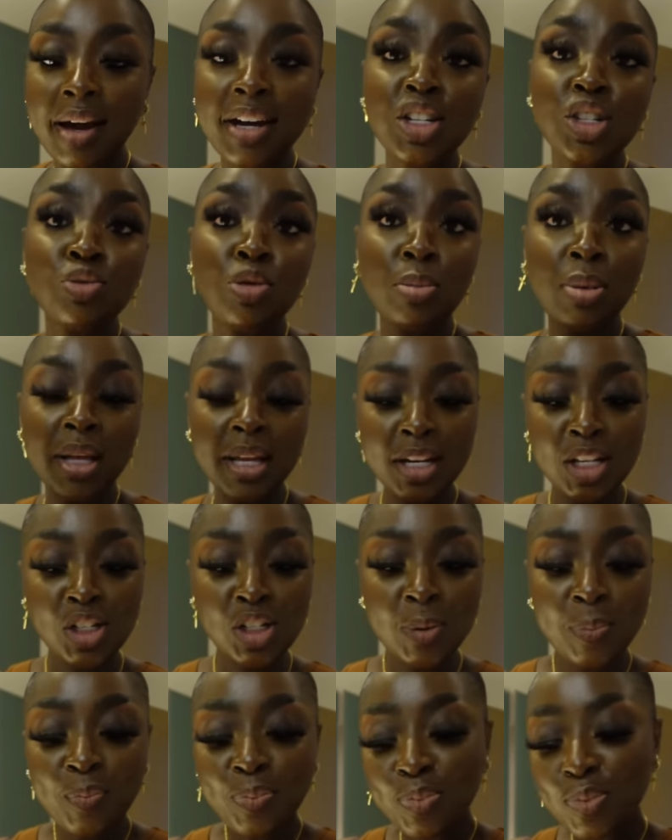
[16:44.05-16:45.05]
I just
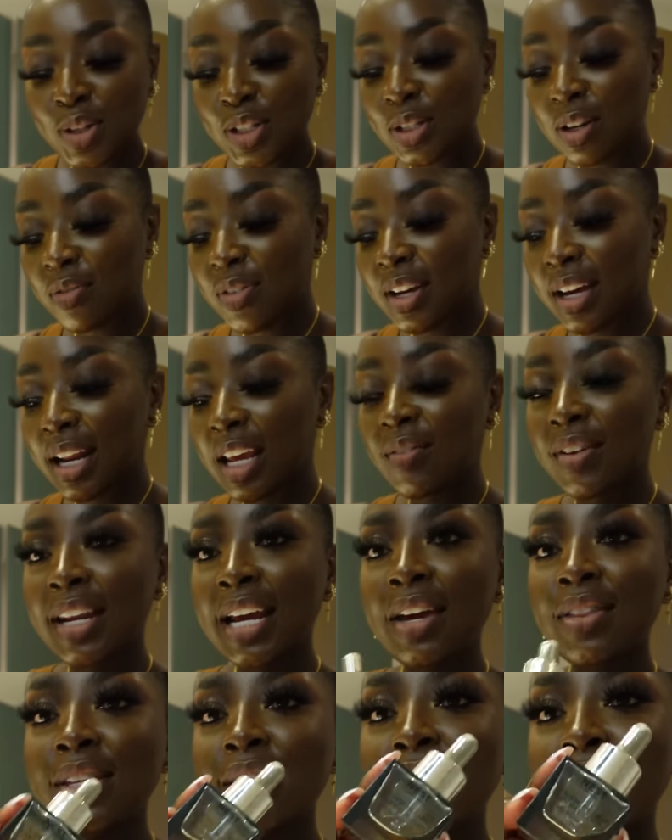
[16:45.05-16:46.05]
replenish. So I forgot I even
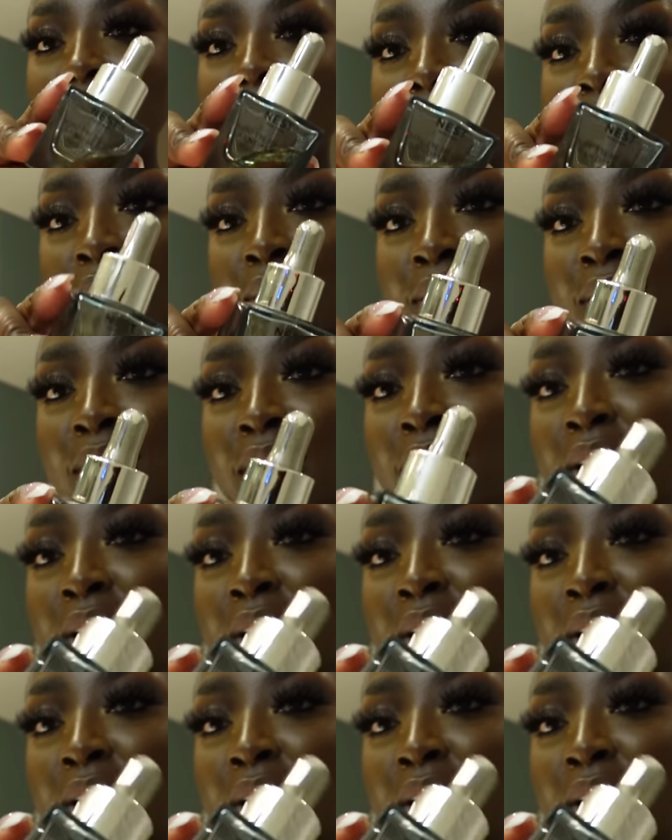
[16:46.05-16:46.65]
had this in here.